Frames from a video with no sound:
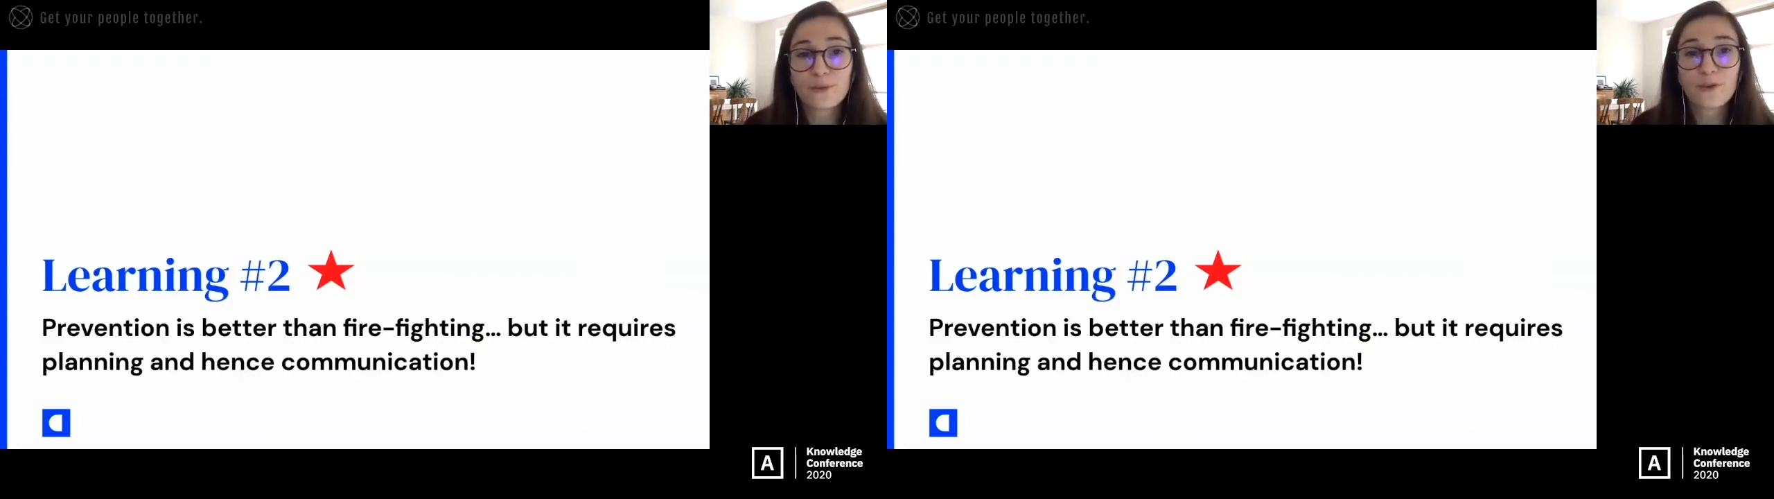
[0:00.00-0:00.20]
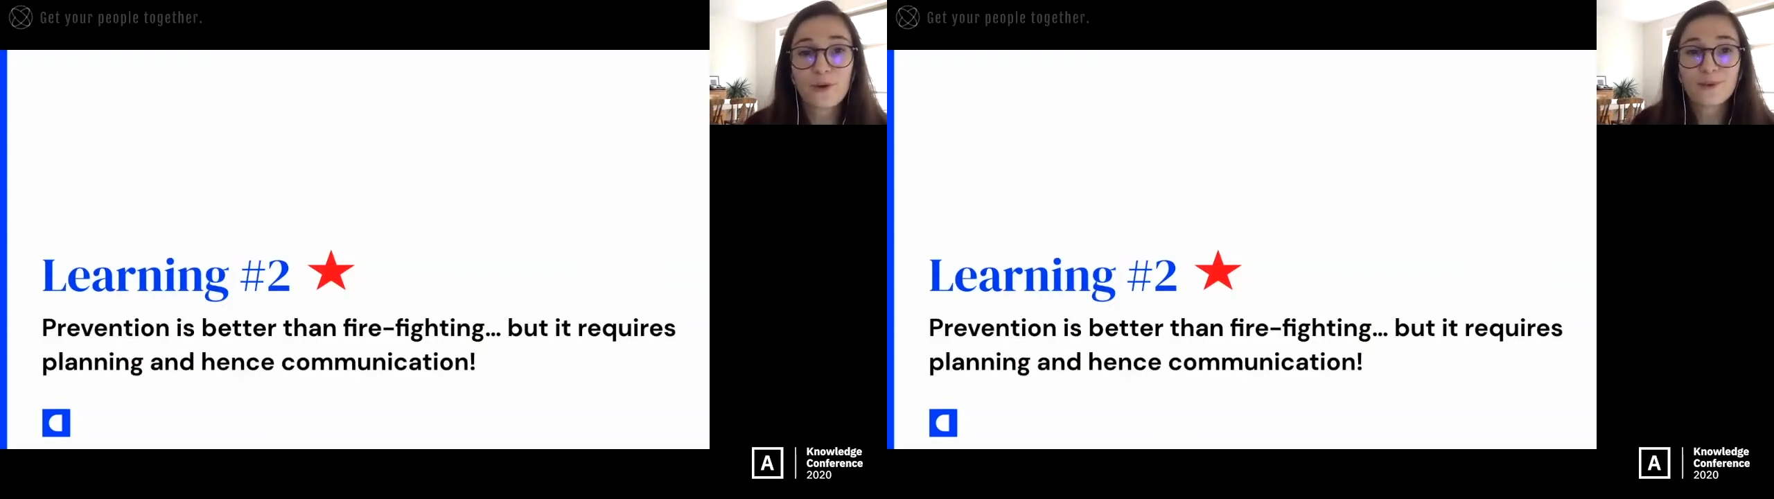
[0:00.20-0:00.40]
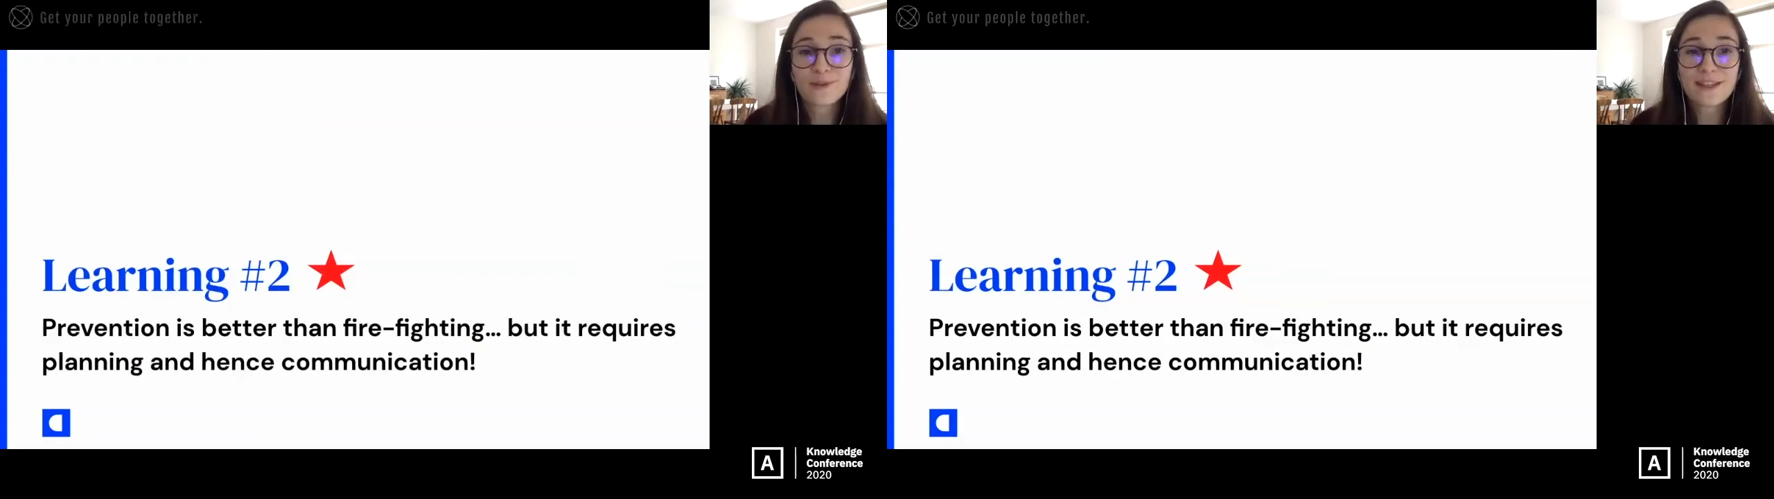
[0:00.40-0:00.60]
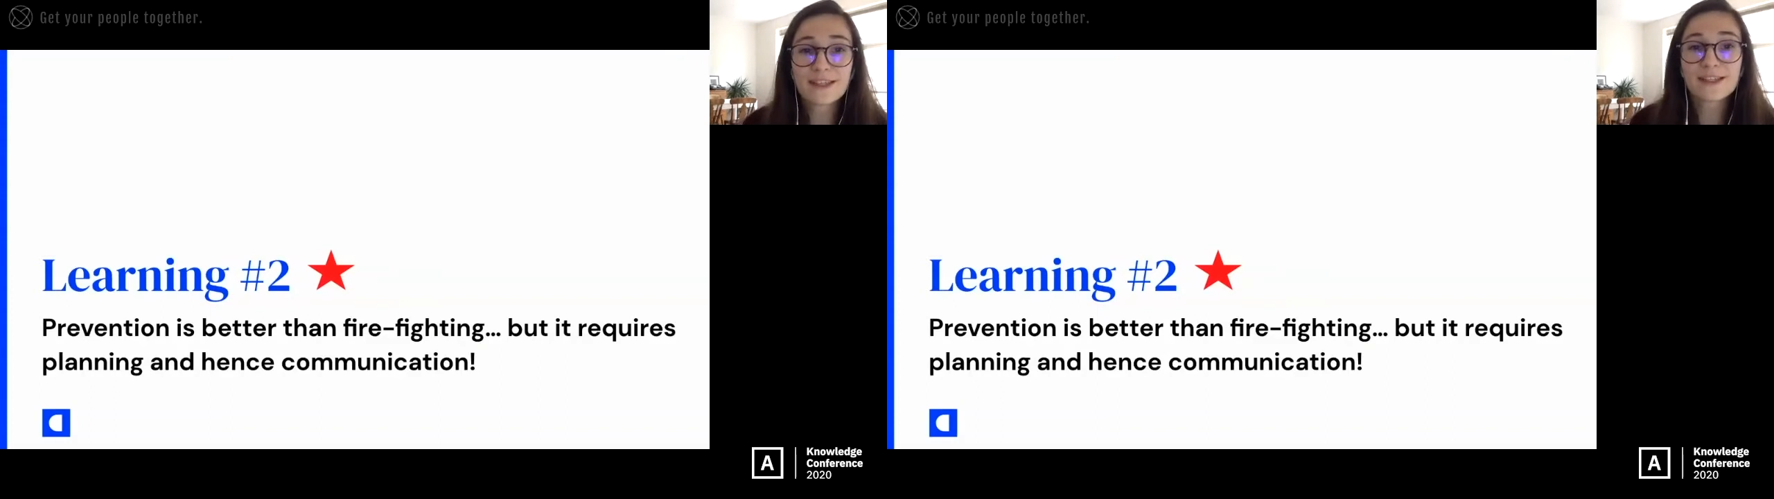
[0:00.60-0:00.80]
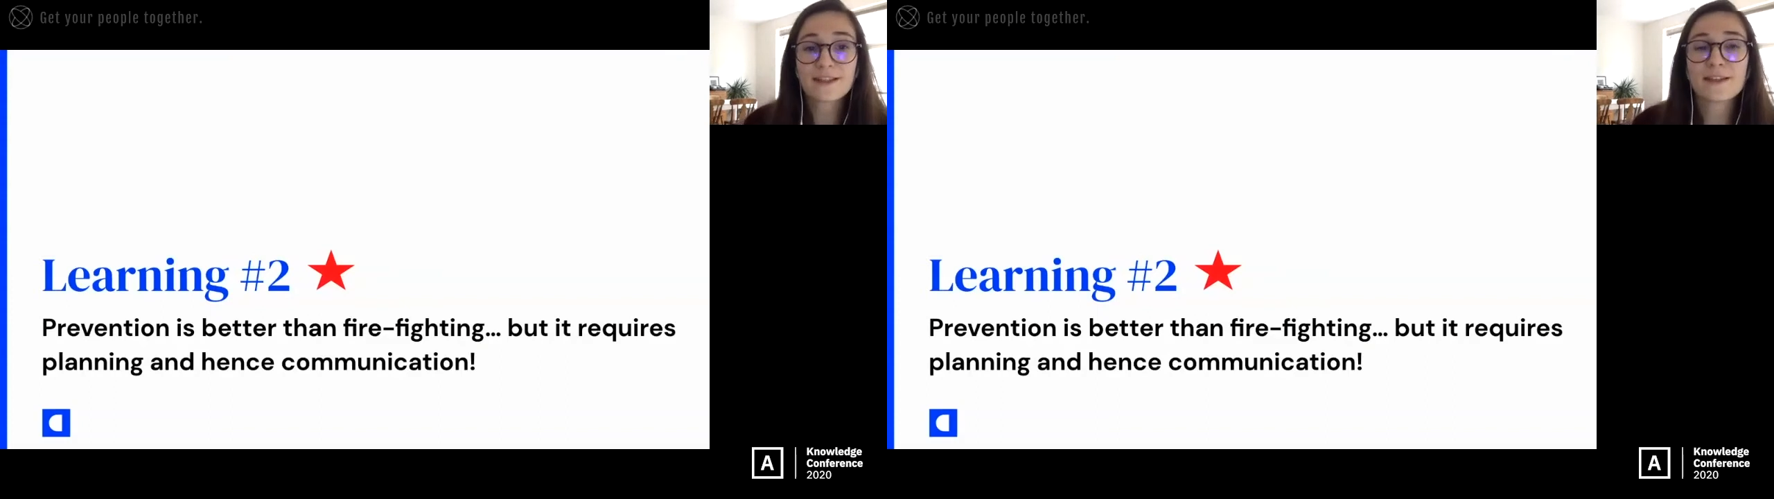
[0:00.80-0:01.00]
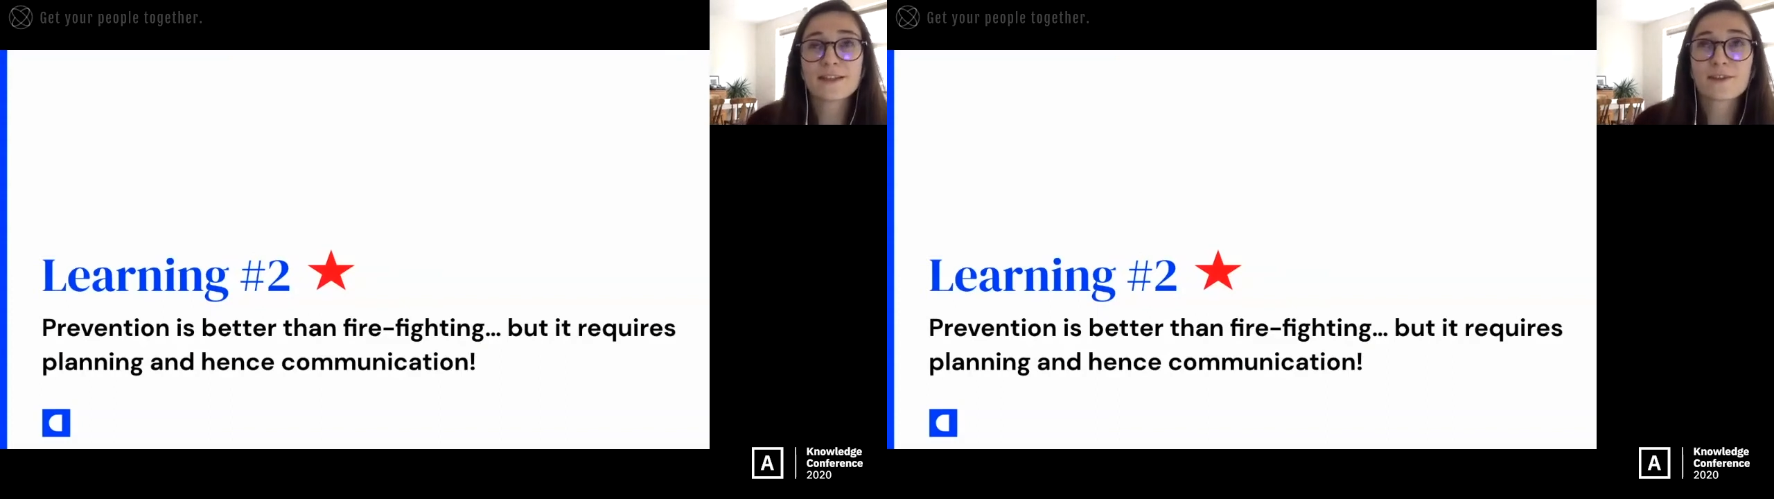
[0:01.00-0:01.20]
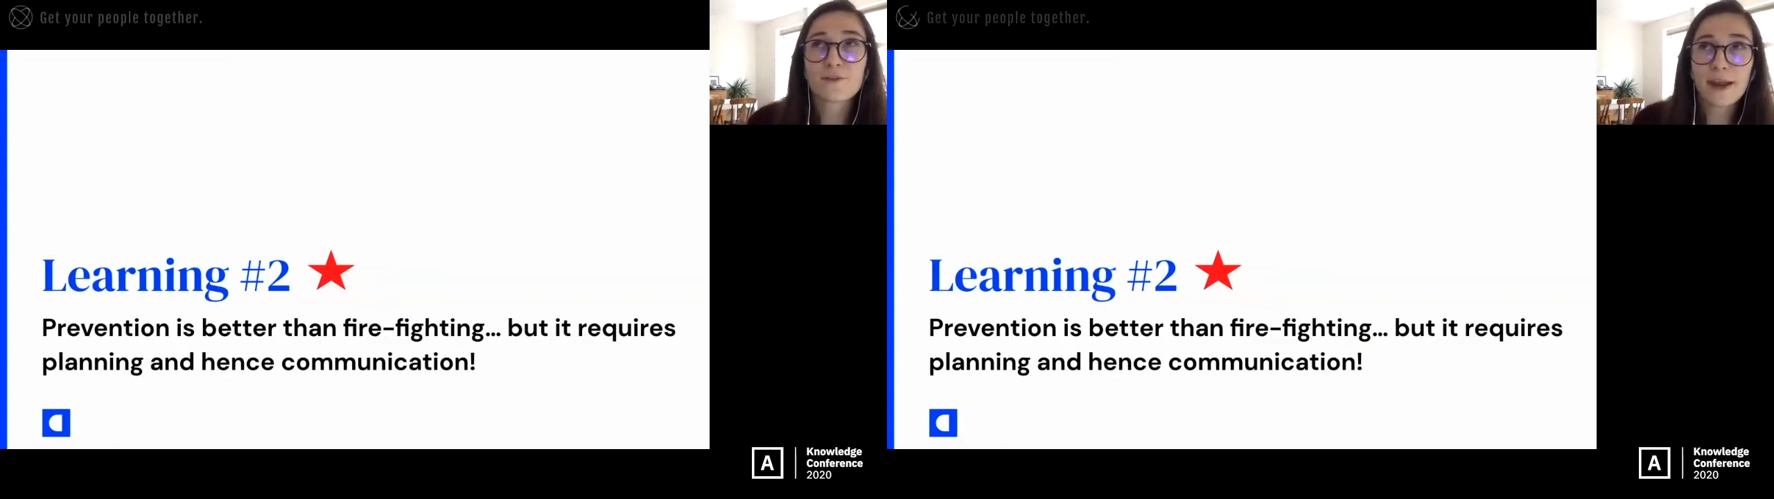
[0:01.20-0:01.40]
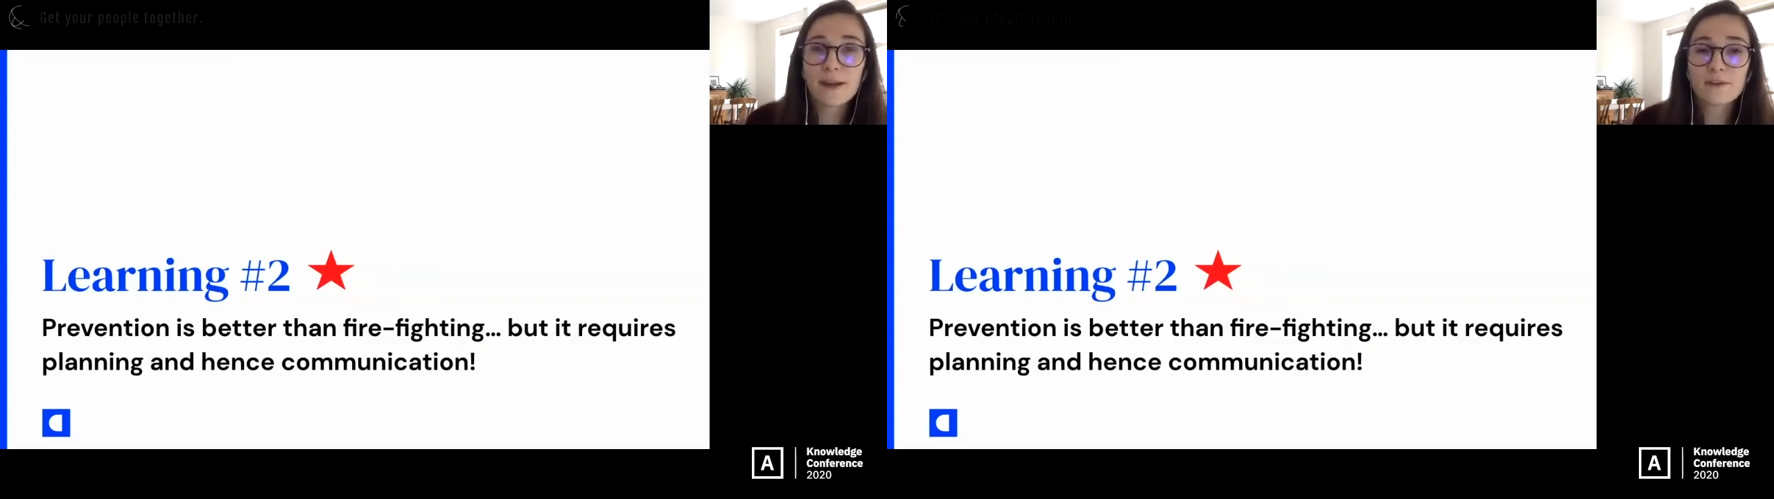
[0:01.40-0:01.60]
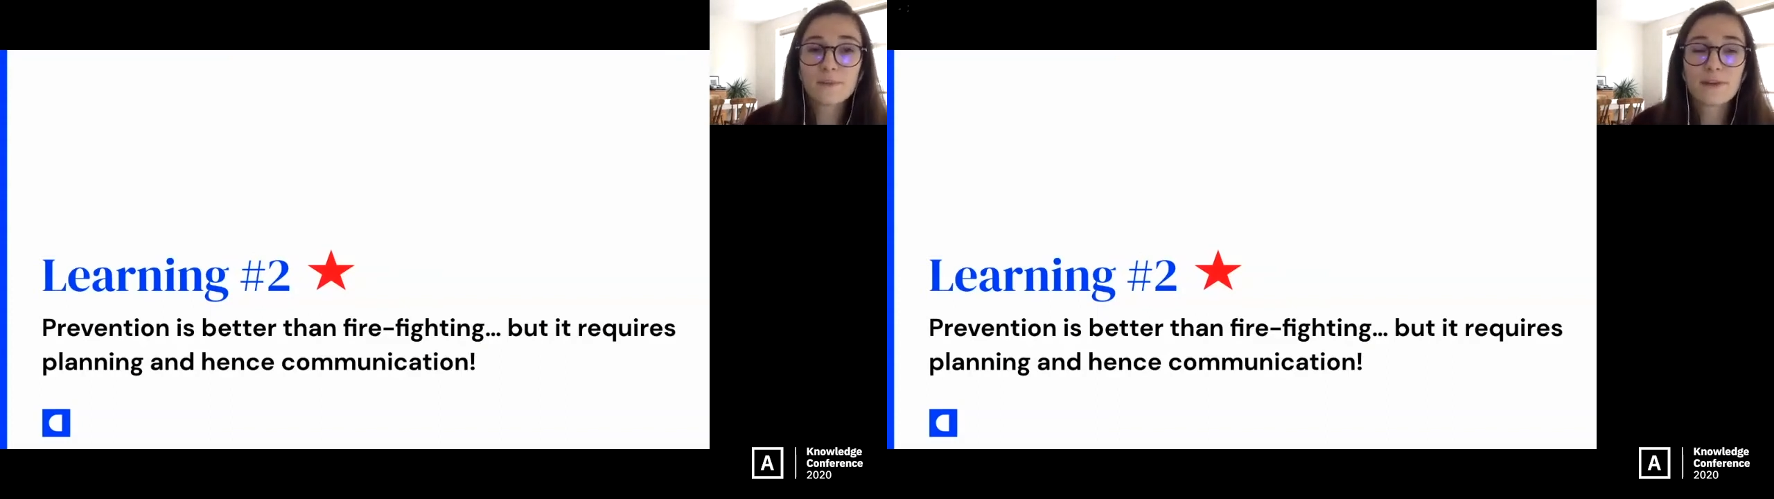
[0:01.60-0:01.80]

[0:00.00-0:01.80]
So this is great,